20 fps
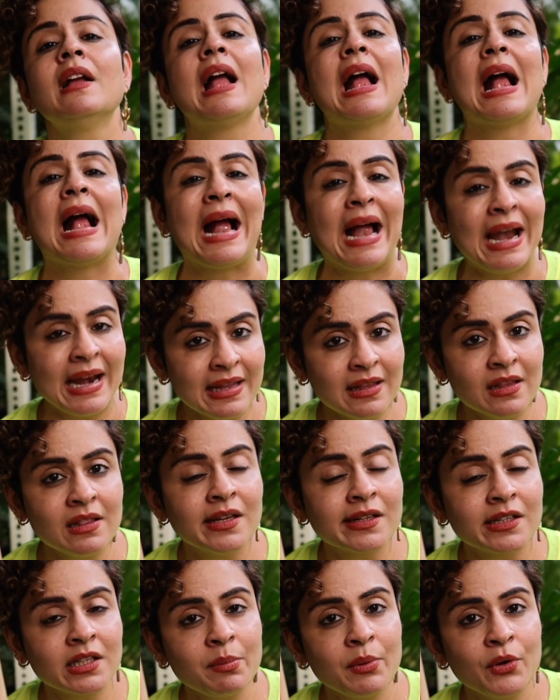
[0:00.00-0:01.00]
Add in a
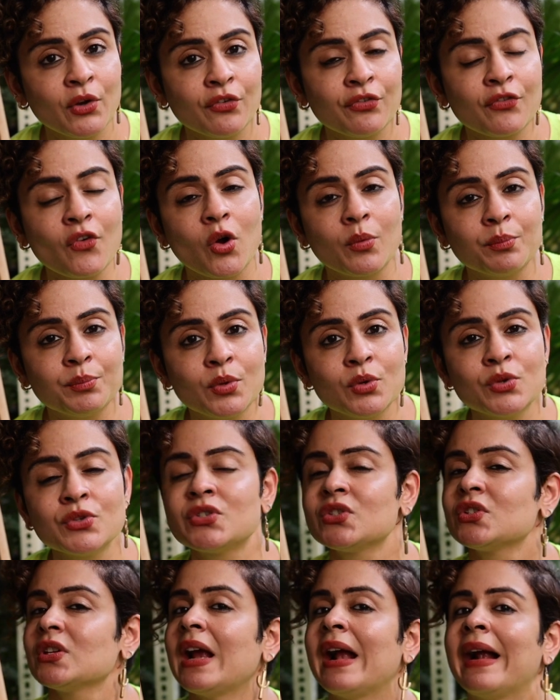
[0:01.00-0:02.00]
little bit of
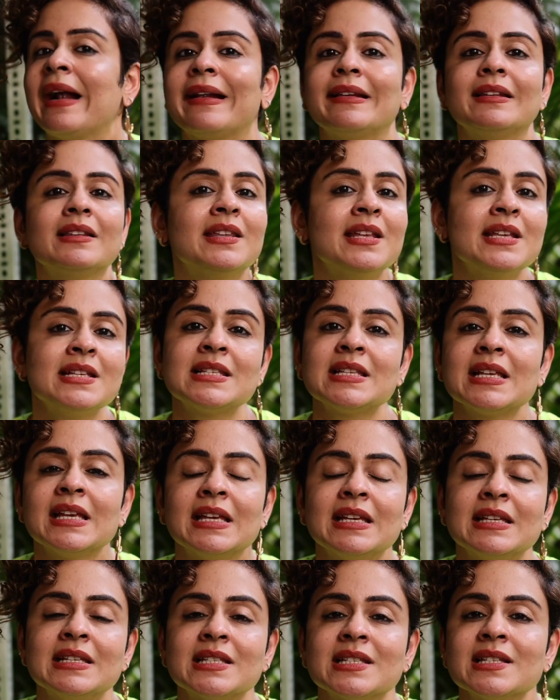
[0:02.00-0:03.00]
compost, and this
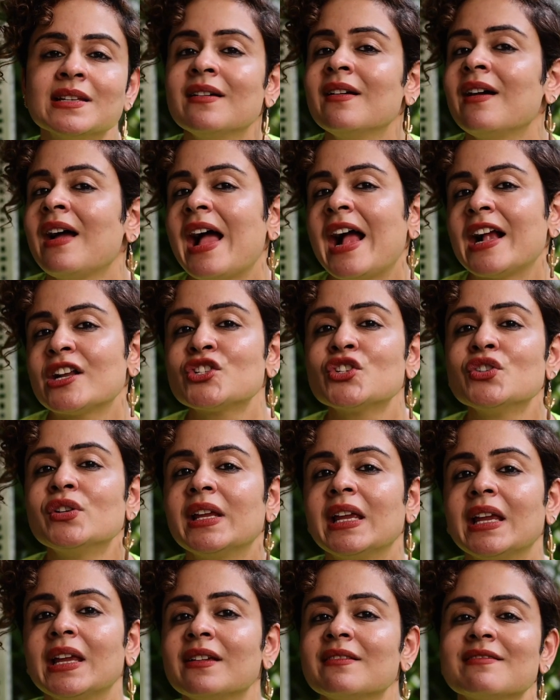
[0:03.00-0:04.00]
is
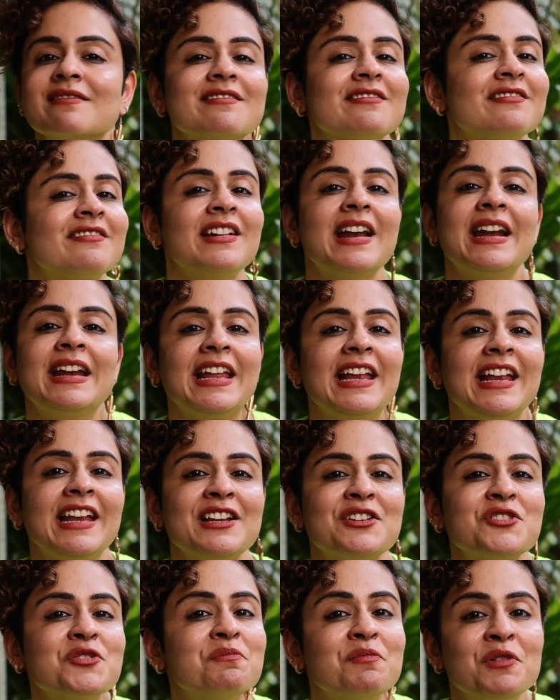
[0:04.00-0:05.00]
actually ready
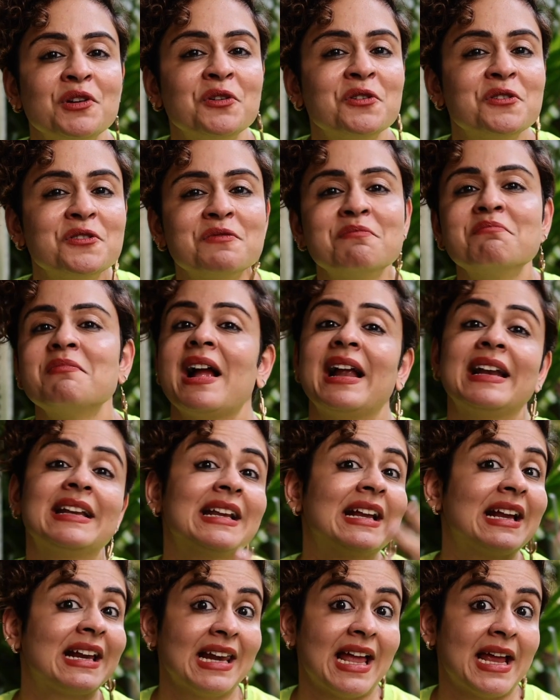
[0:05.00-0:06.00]
to bloom and
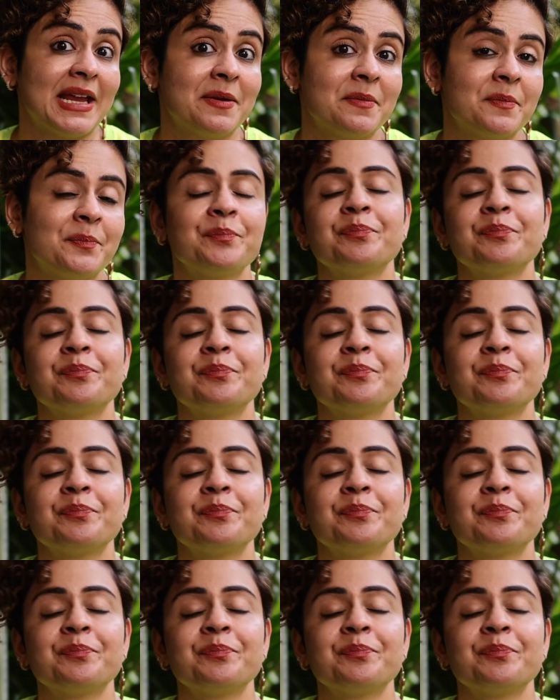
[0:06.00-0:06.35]
climb.